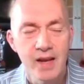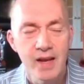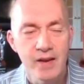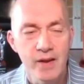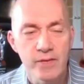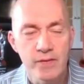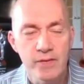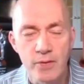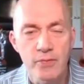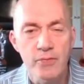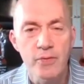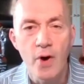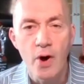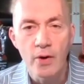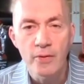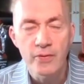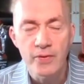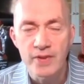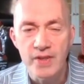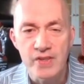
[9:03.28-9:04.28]
if you
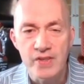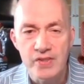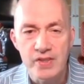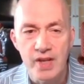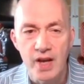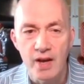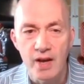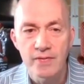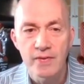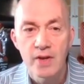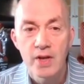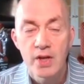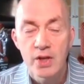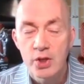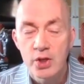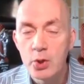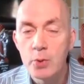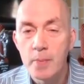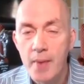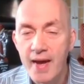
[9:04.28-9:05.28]
fall for this stuff,
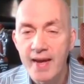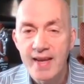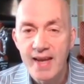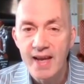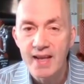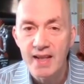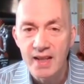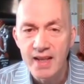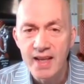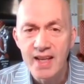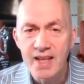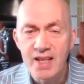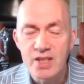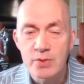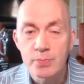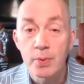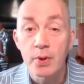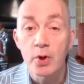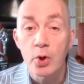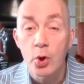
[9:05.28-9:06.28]
you may get
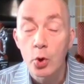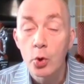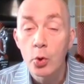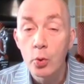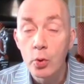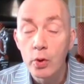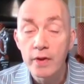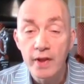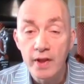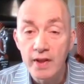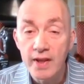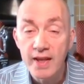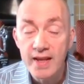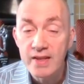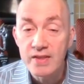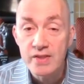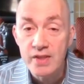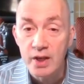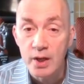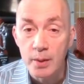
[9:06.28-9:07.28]
leads, but who are the
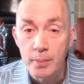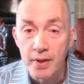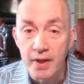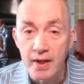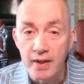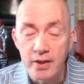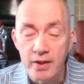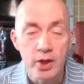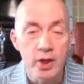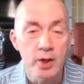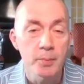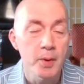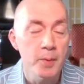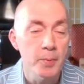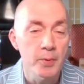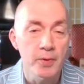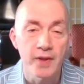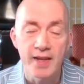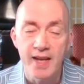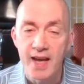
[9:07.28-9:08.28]
leads going to be? They're going to
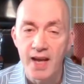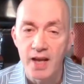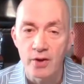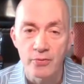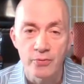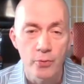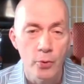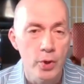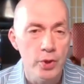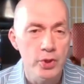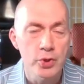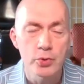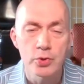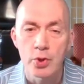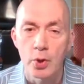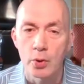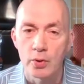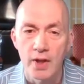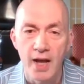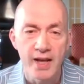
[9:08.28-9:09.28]
be people that can't right. afford you,
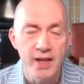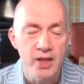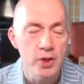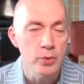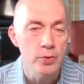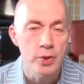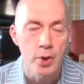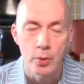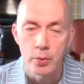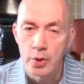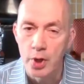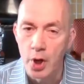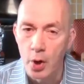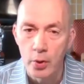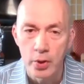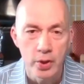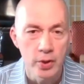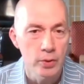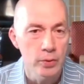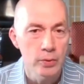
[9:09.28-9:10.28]
don't like you, don't
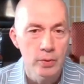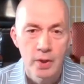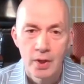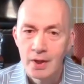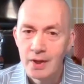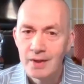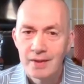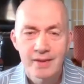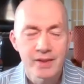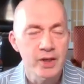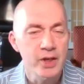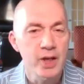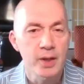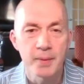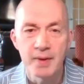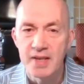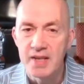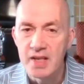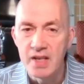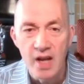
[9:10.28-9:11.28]
know you. They're
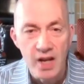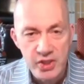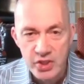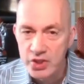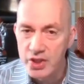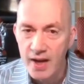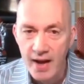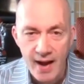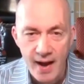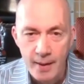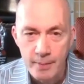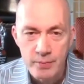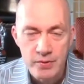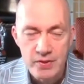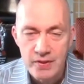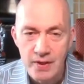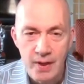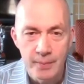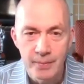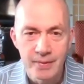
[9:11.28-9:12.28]
going to be nut
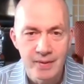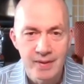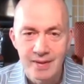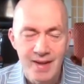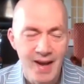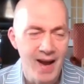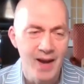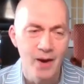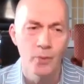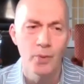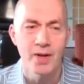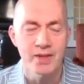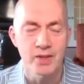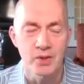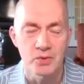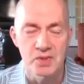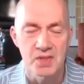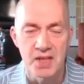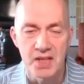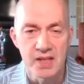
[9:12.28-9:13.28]
jobs. I mean, I don't
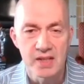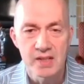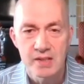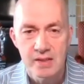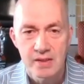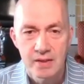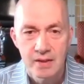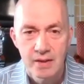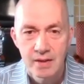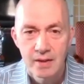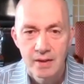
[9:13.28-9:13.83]
want those leads,